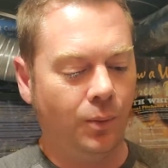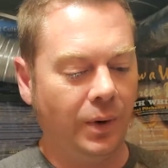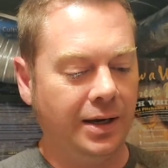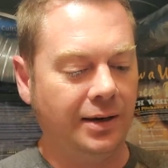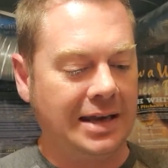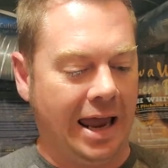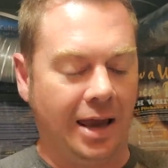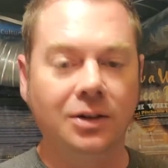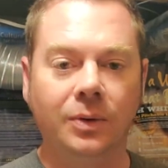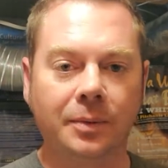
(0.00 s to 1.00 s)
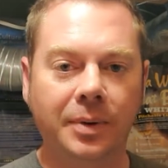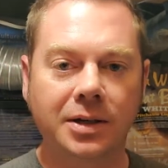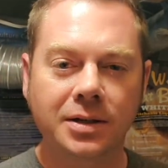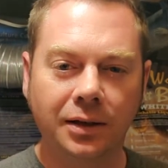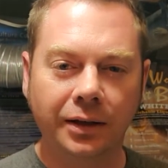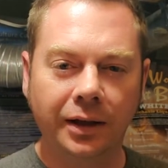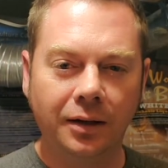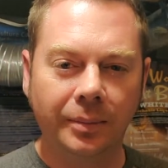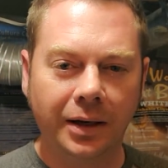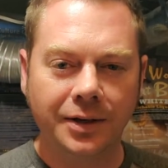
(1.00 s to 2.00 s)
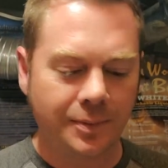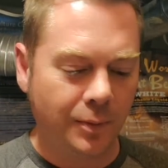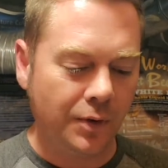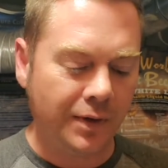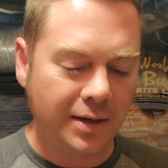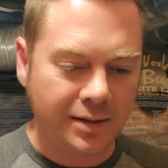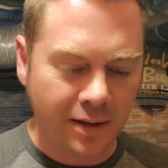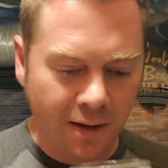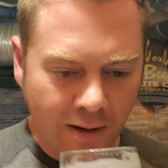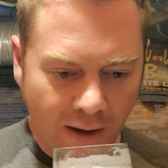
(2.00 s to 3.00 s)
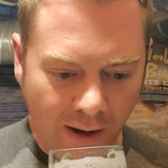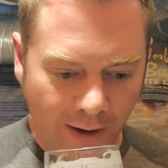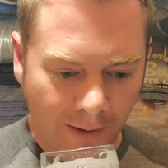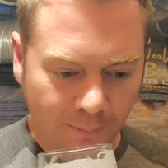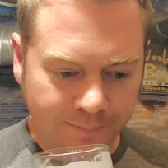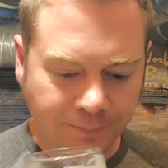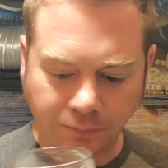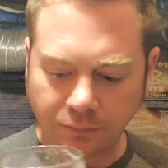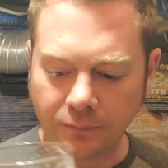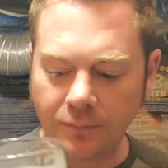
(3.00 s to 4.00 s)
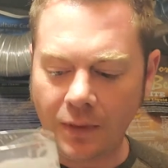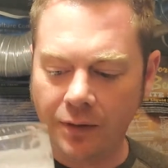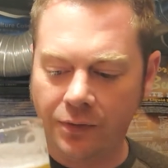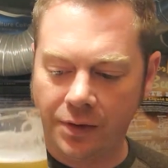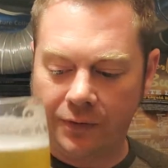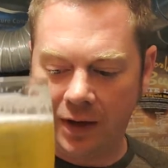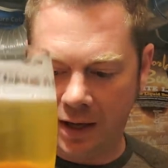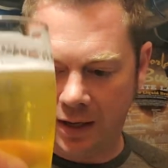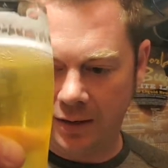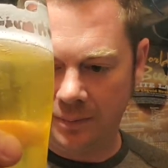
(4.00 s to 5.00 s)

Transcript: wheaty tang to it, but just a little bit of smoothness. The Vienna,